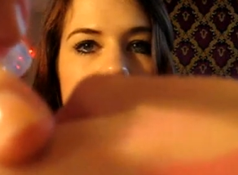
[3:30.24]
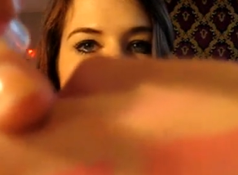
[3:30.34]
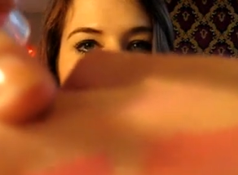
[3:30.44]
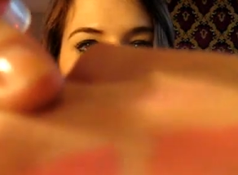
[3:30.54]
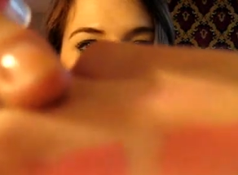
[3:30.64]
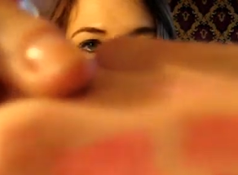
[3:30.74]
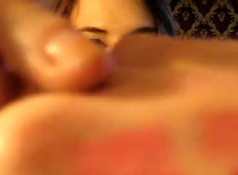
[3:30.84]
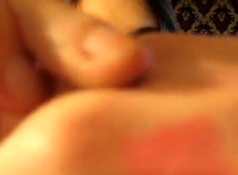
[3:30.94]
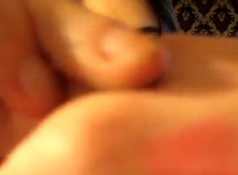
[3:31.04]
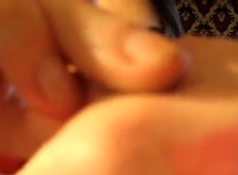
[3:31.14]

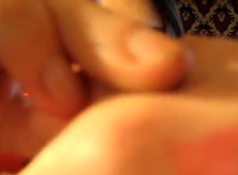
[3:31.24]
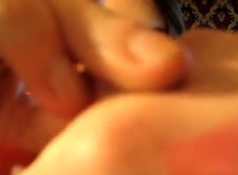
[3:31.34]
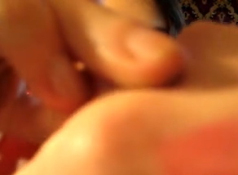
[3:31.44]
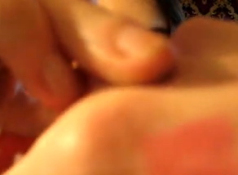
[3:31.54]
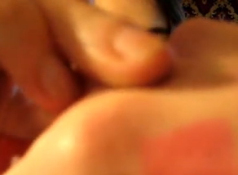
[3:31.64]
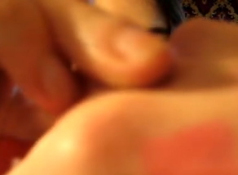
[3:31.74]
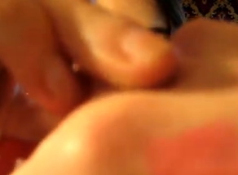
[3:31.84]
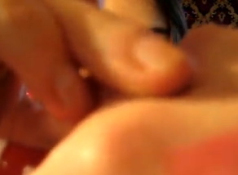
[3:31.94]
Nobody speaks.